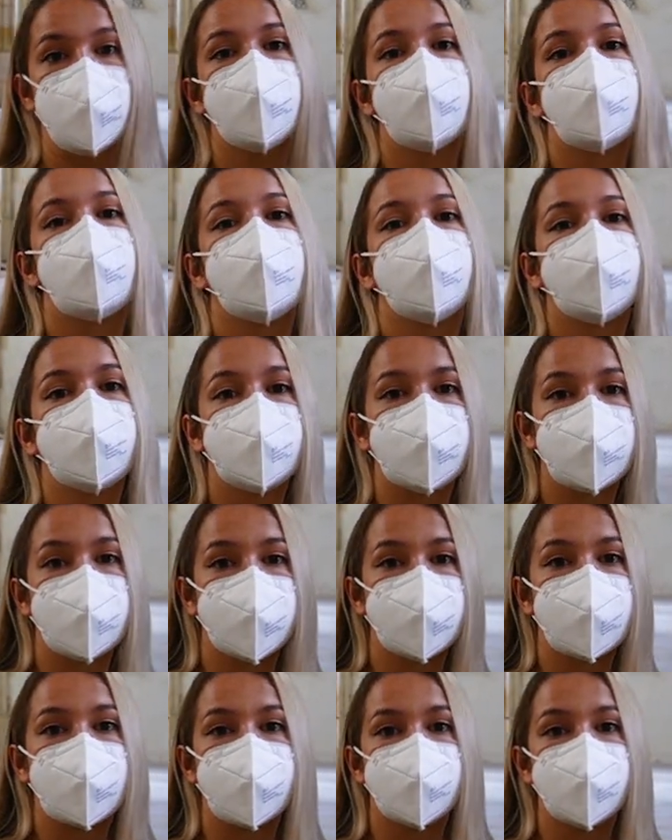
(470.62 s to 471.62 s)
apron
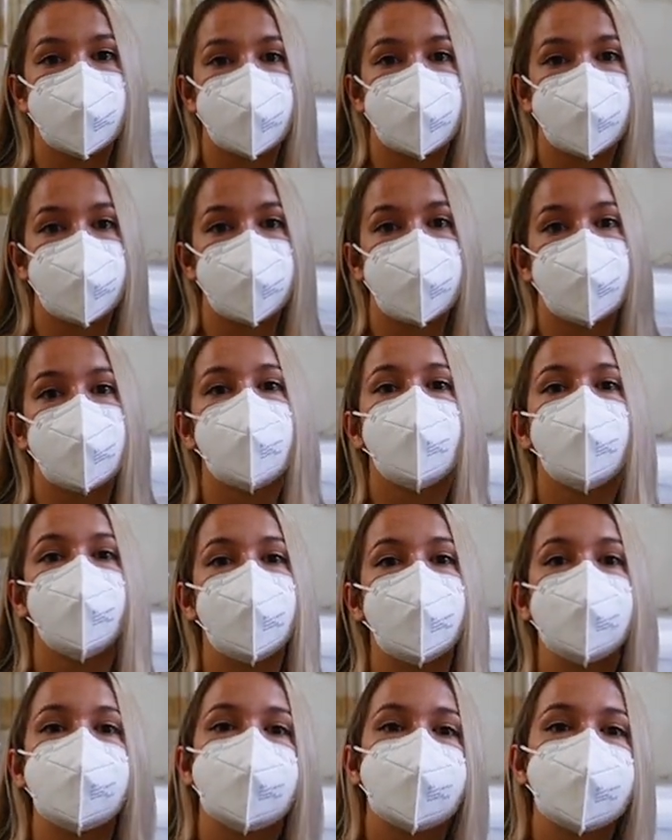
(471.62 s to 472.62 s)
around their
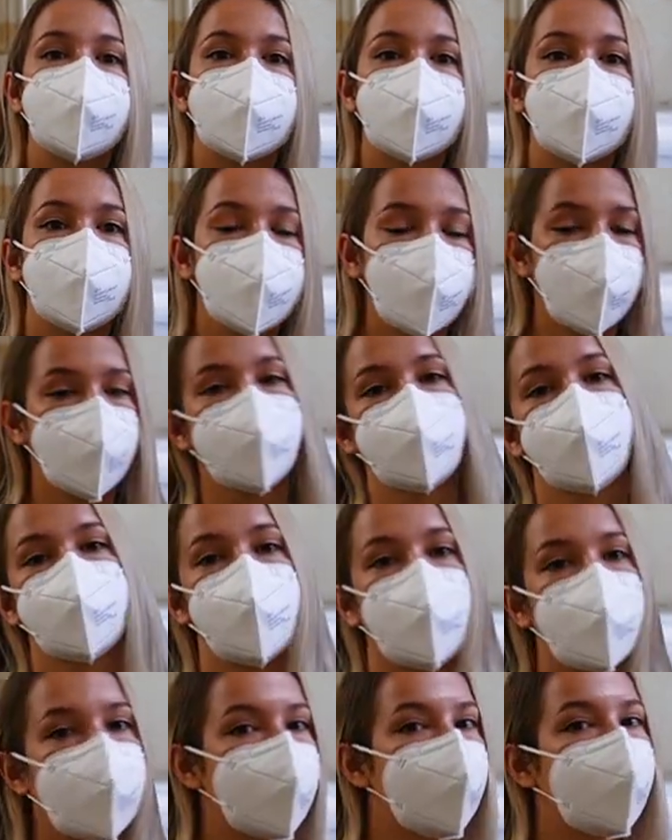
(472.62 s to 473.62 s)
waist, and they would
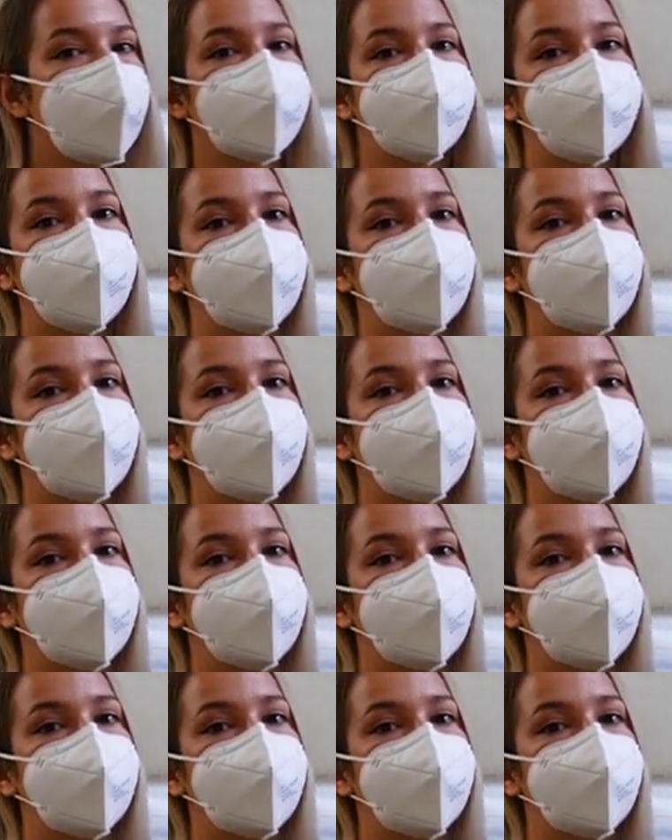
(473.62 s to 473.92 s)
just walk around